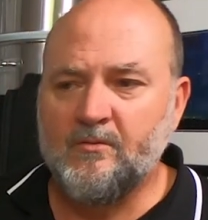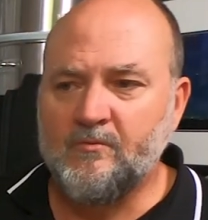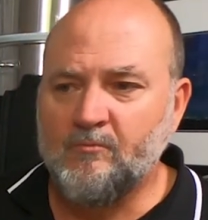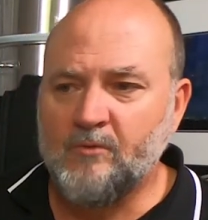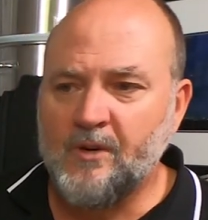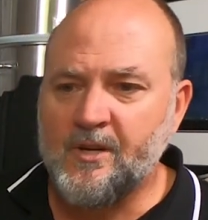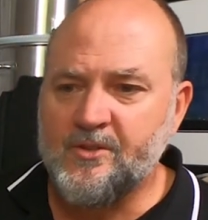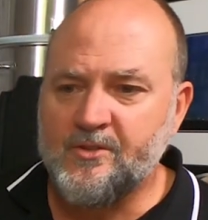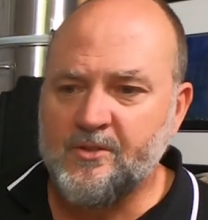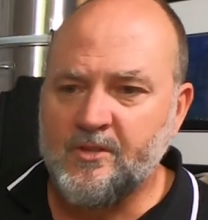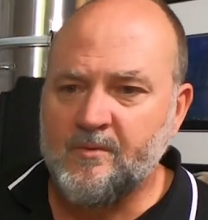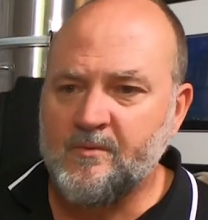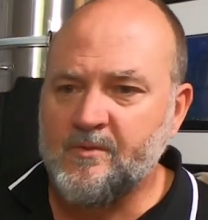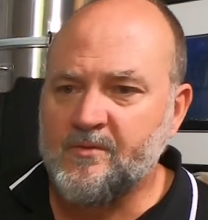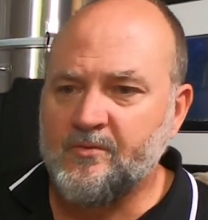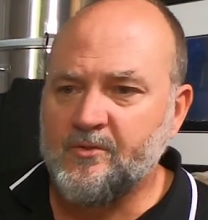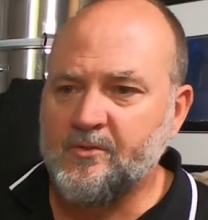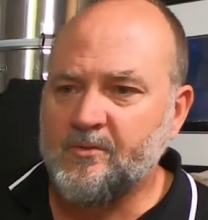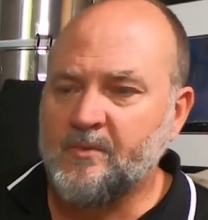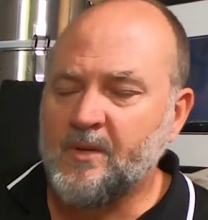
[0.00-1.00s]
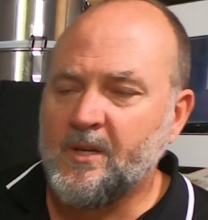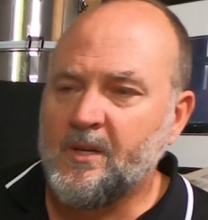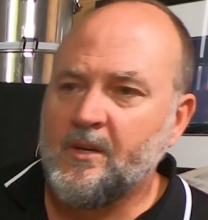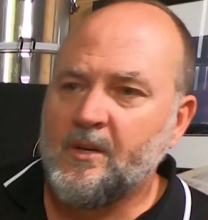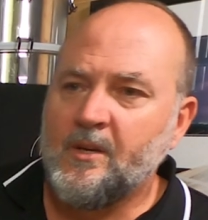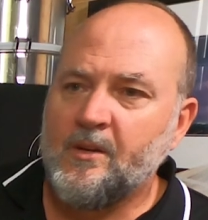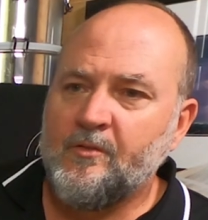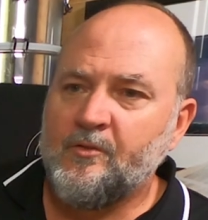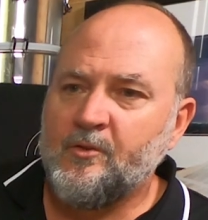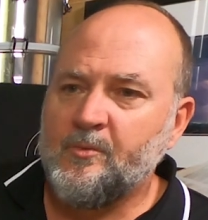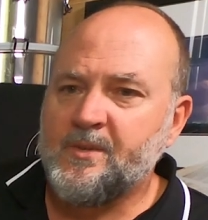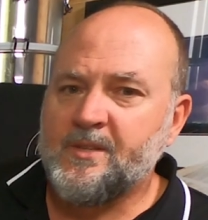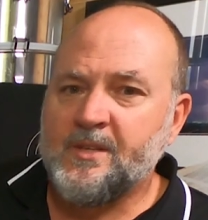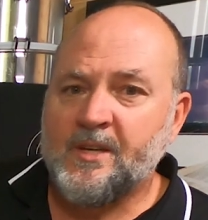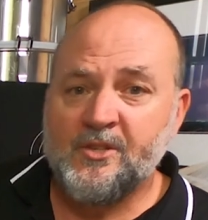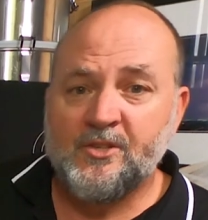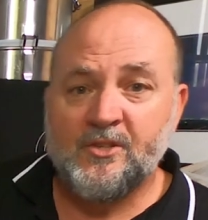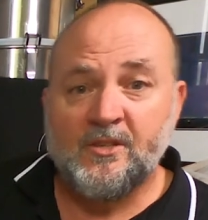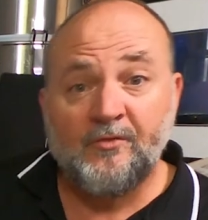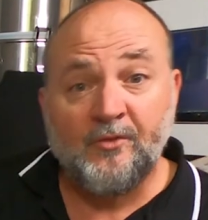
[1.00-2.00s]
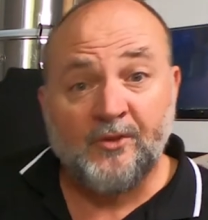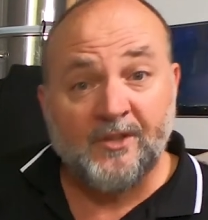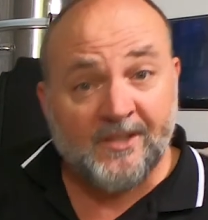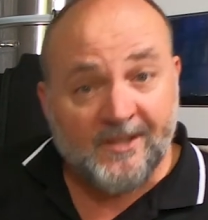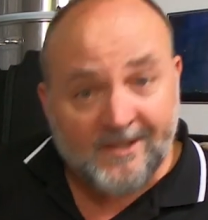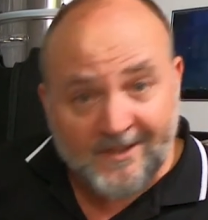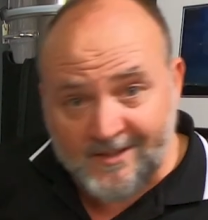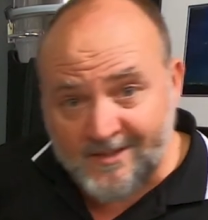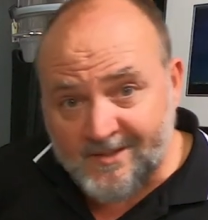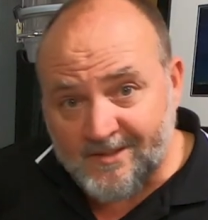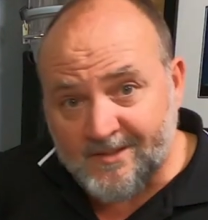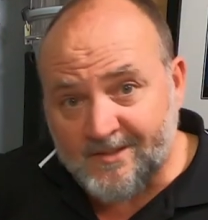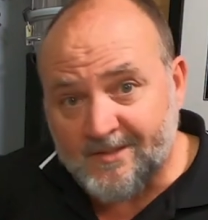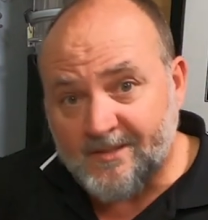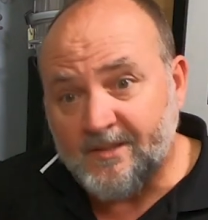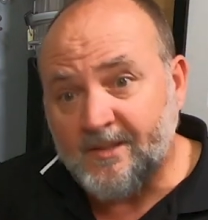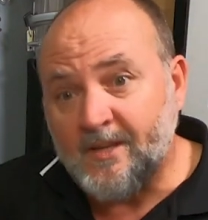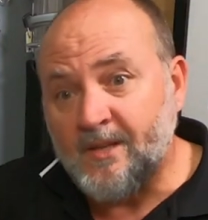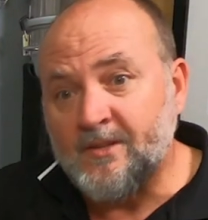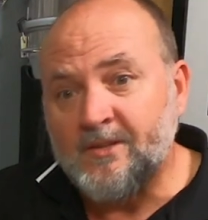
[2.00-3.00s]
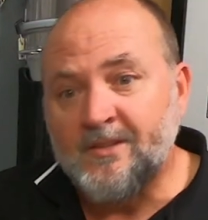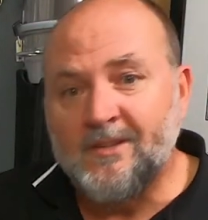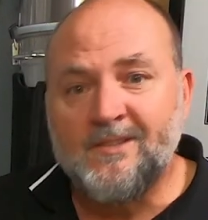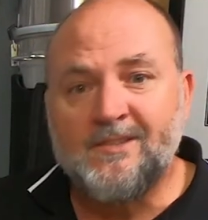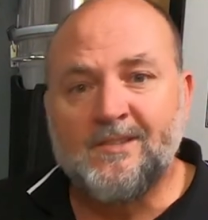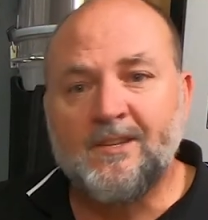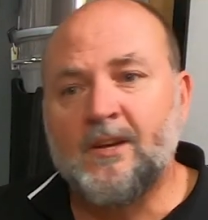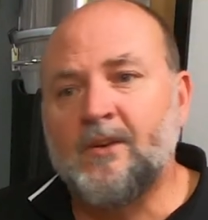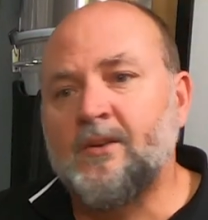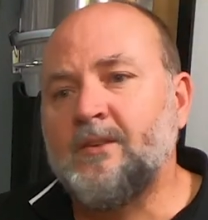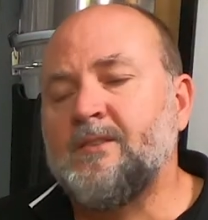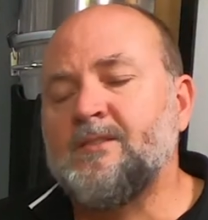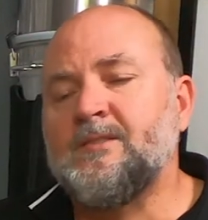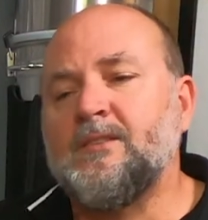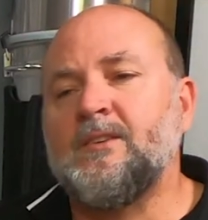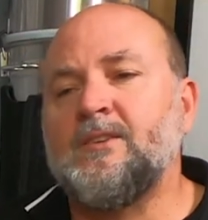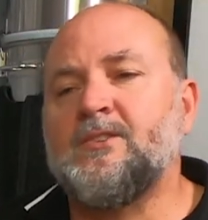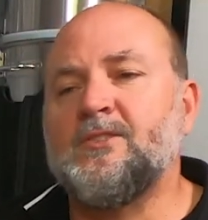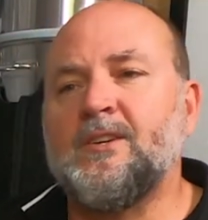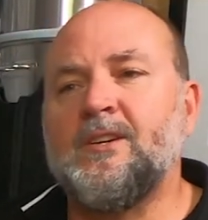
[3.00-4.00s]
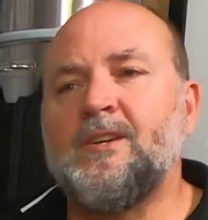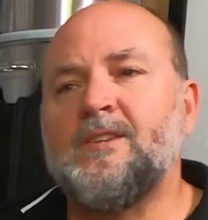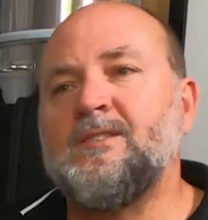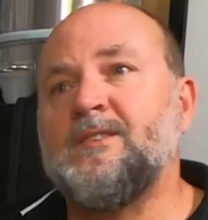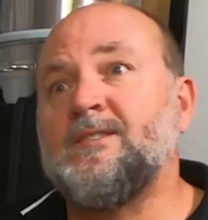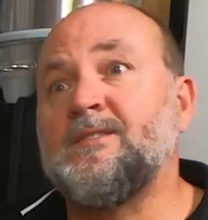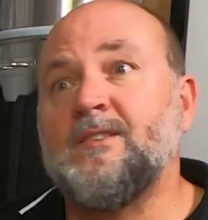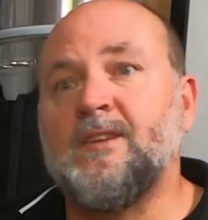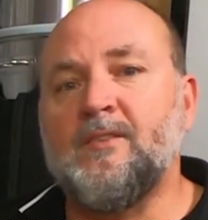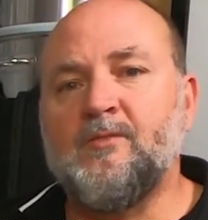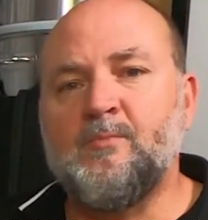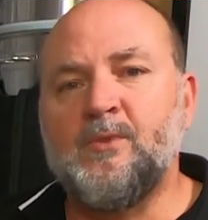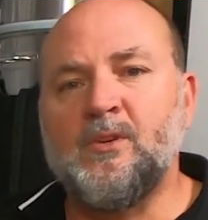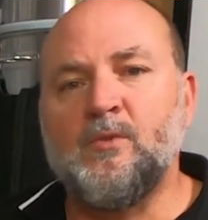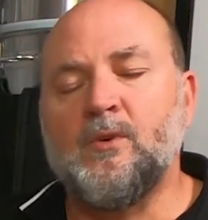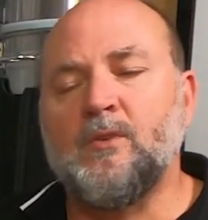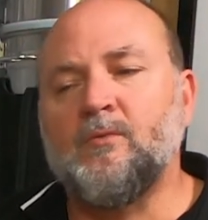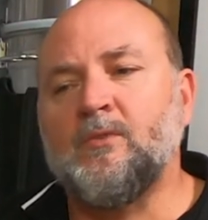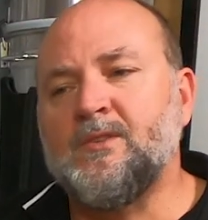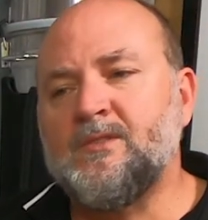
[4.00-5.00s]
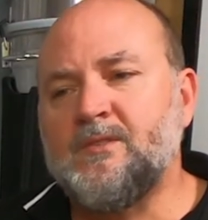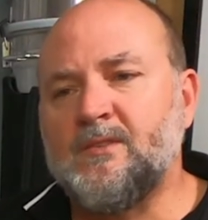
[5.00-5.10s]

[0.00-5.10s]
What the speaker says: regimes for fermentation, different yeasts, and that yeast character is going to change. There's another big one, right?